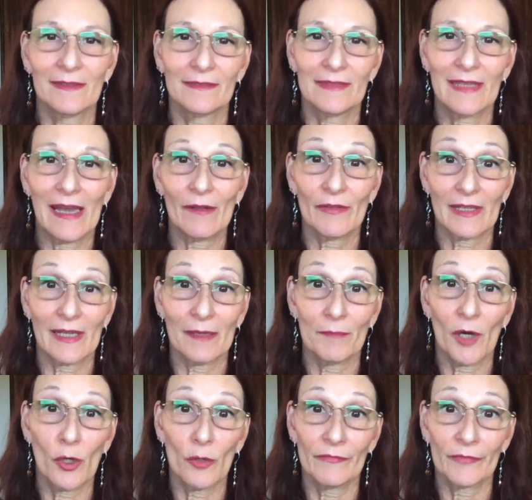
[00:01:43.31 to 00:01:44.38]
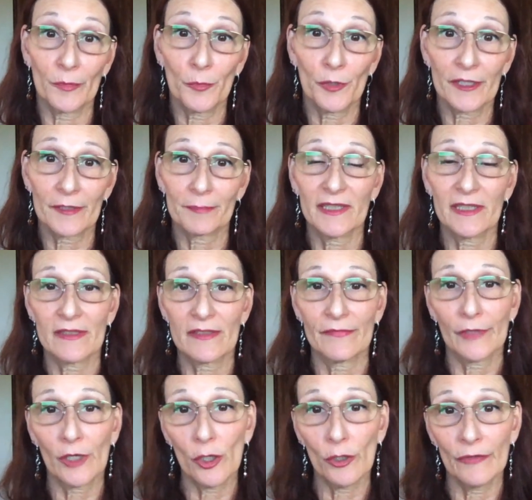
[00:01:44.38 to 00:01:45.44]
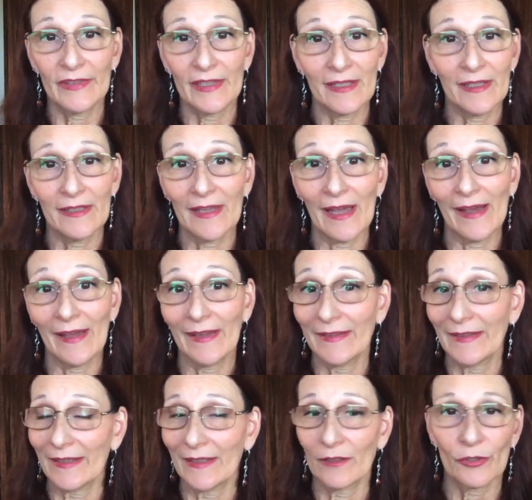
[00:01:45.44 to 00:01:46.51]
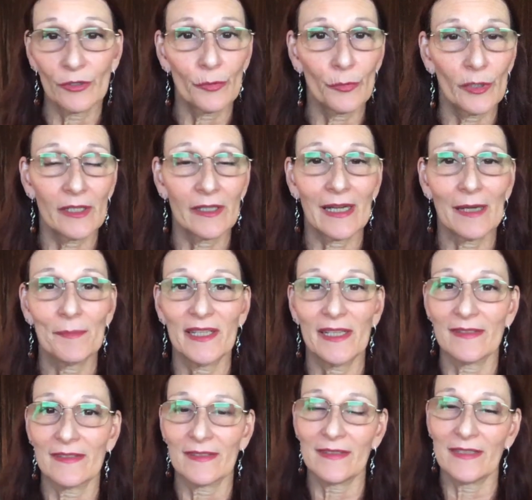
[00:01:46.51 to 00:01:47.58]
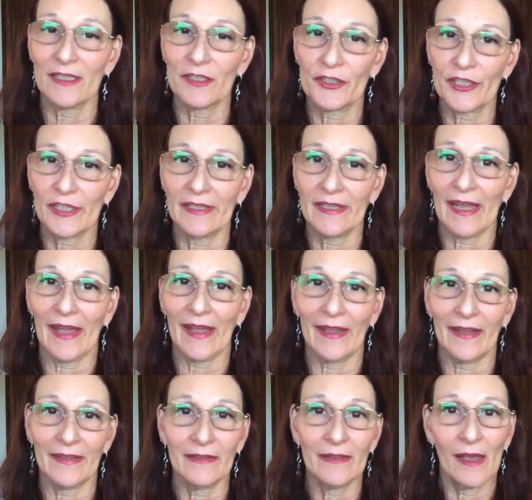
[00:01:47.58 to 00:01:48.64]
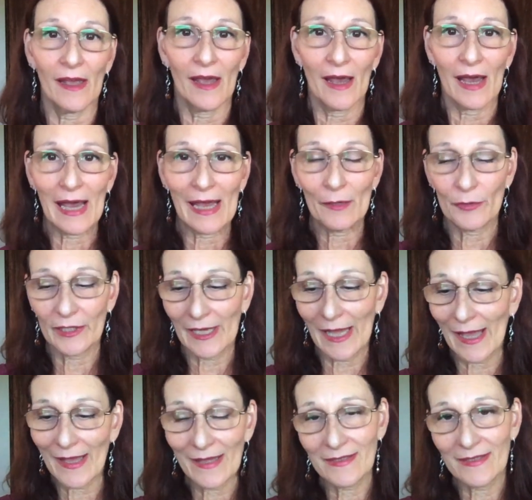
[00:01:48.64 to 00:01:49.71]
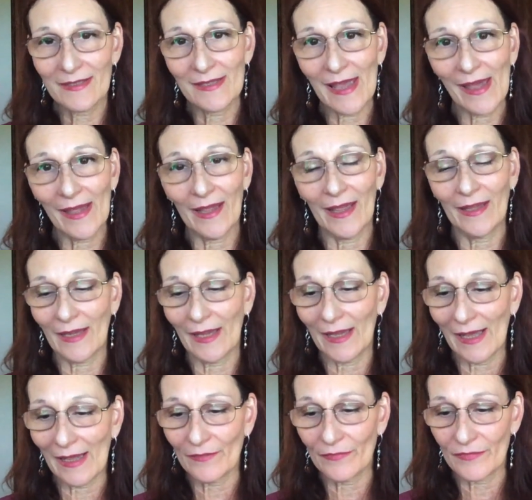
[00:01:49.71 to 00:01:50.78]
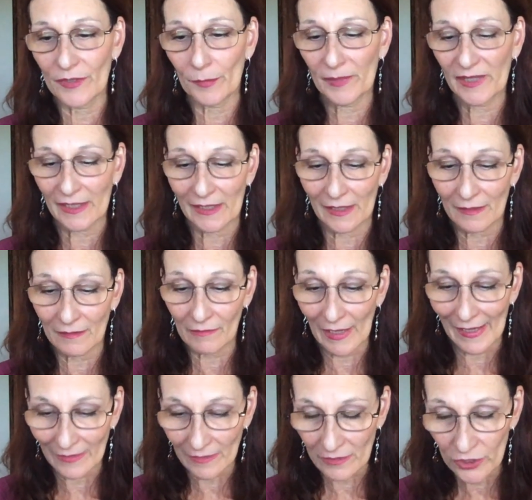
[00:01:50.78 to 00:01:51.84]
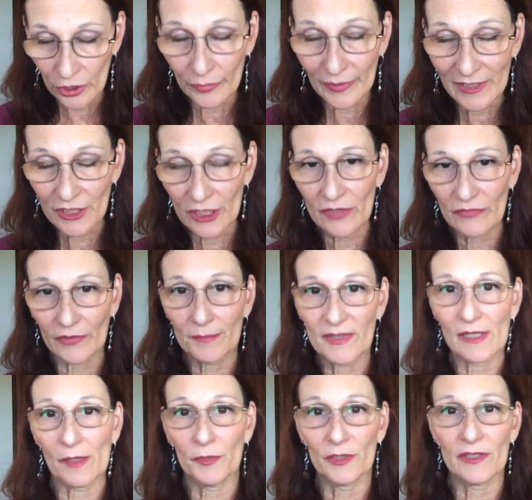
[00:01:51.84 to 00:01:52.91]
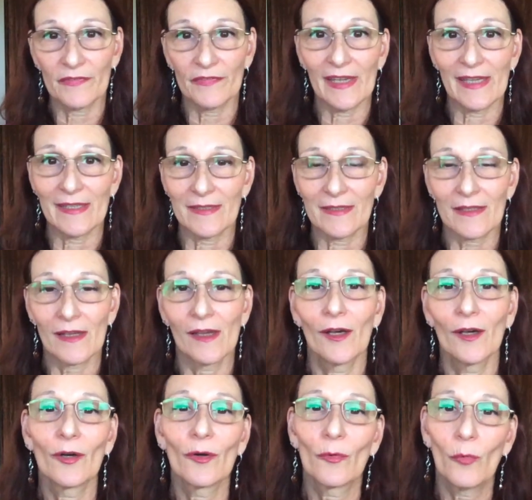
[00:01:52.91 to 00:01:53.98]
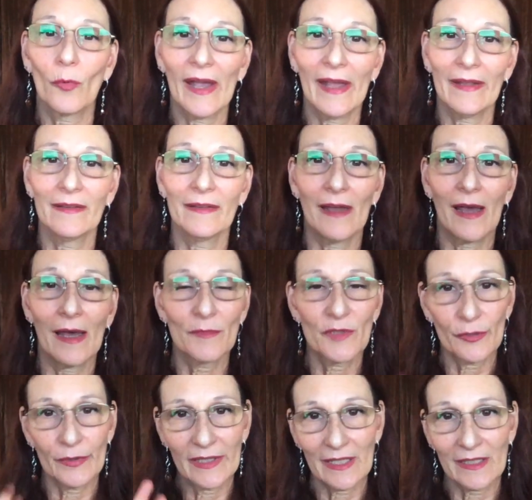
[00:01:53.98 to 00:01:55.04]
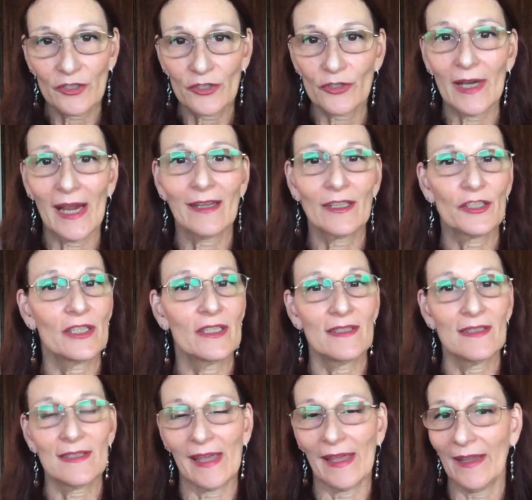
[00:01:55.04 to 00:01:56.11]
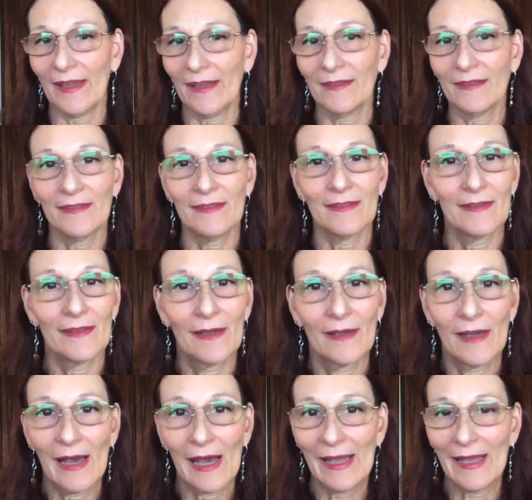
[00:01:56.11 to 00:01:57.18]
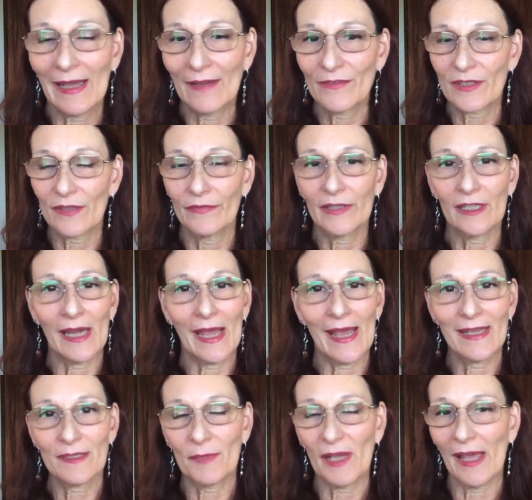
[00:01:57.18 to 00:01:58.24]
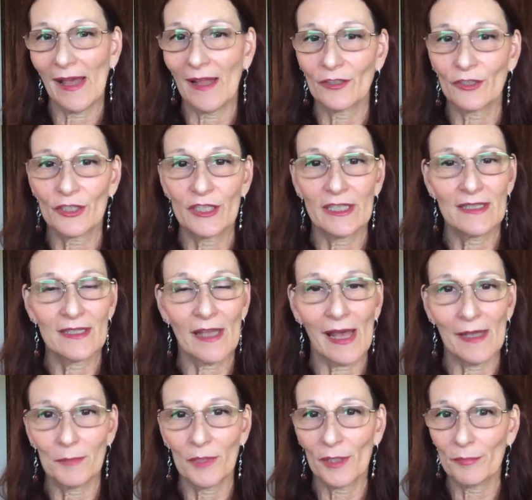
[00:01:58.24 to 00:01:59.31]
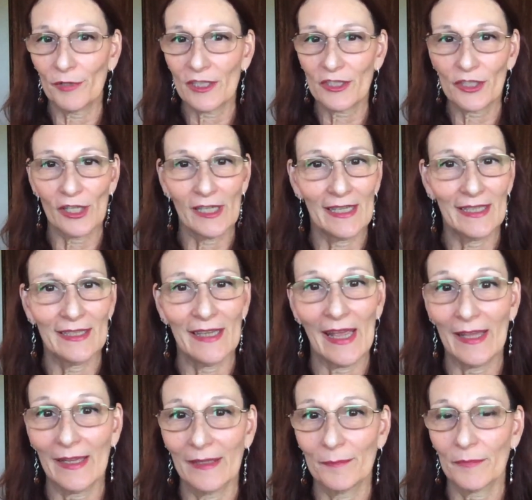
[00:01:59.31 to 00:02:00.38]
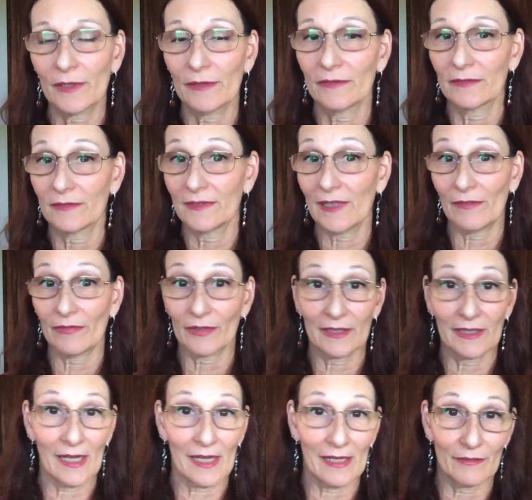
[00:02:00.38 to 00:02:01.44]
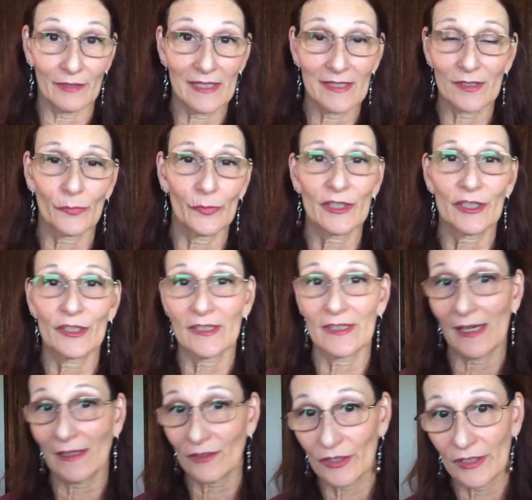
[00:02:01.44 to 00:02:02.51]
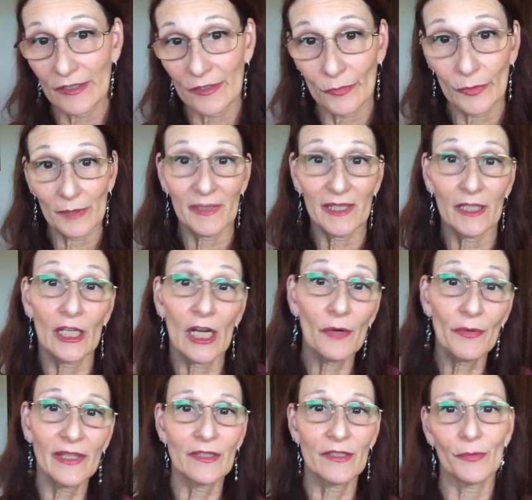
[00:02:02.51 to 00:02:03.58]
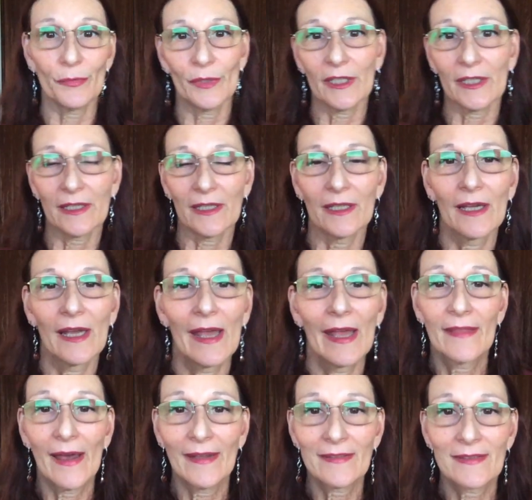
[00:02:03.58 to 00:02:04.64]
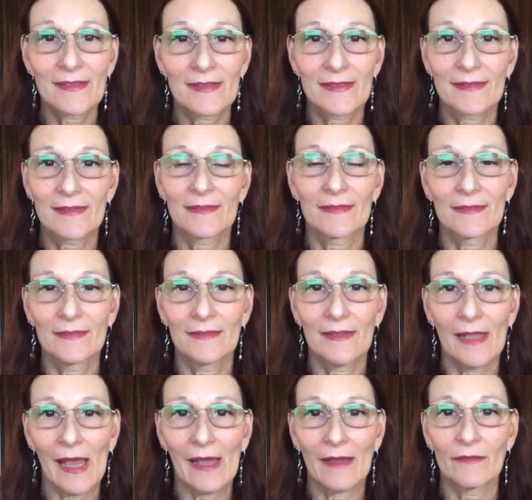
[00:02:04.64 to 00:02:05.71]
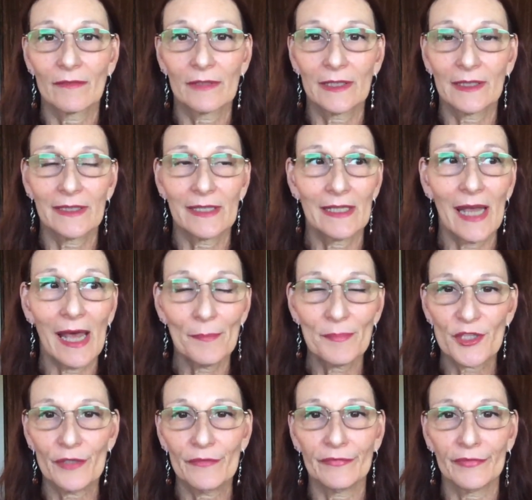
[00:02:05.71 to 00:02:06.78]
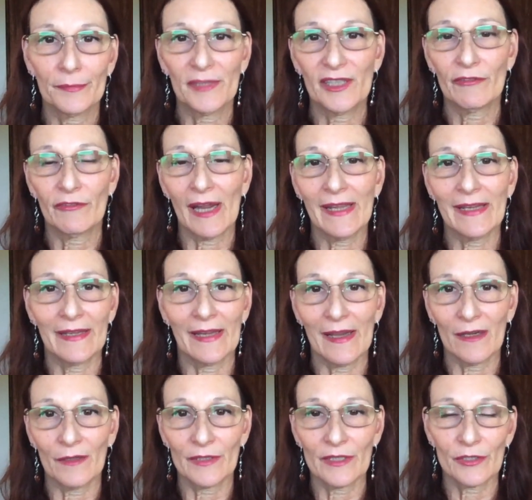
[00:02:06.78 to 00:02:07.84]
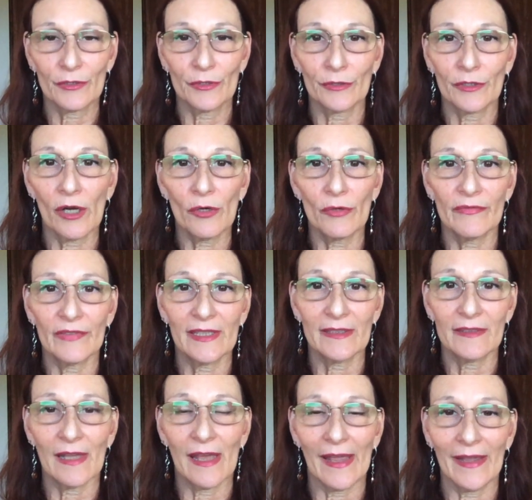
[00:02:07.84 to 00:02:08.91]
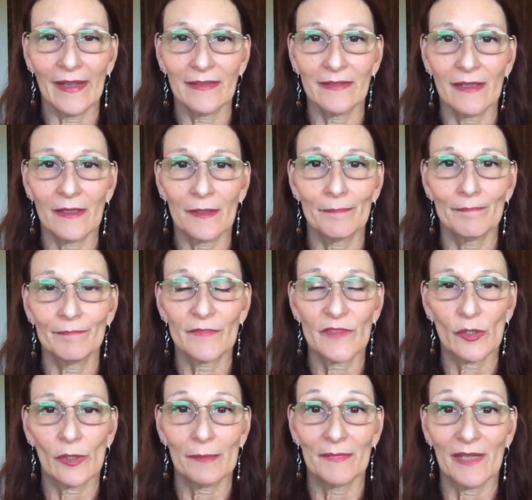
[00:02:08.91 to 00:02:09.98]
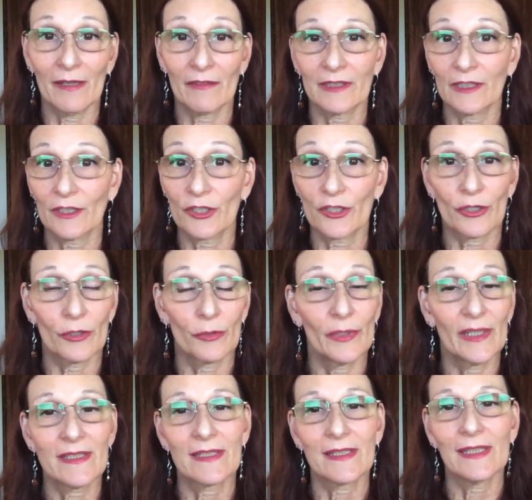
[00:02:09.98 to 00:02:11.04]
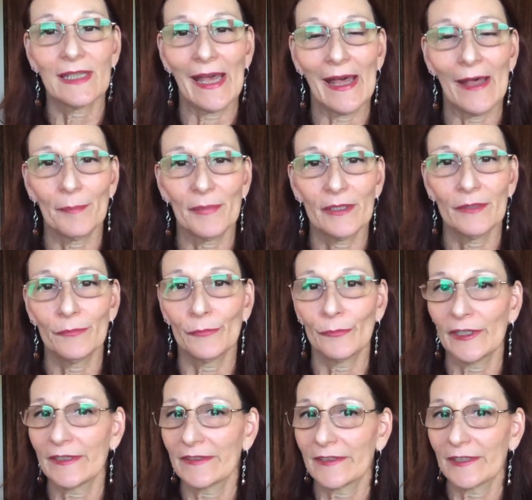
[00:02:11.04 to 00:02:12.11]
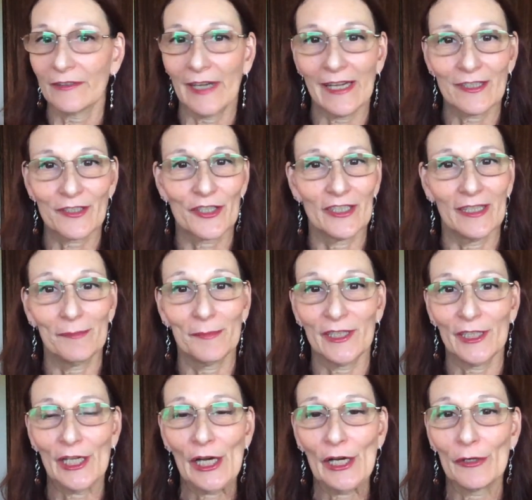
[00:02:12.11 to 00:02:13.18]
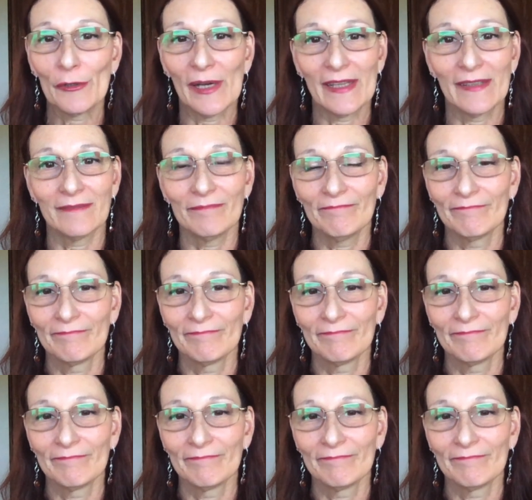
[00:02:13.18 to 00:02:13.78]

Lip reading: Now that I'm home from work because of COVID, I can't go to work. I'm an esthetician, and I wear a headset, and I have to be like 2 inches from someone's face when I'm doing extractions, and I have severe asthma, allergies, high blood pressure, and I'm definitely high risk, which the doctor doesn't me going to work. That's not really an option for me right now until COVID, and so I'm not really sure what's going to happen, what direction I'm going to go, and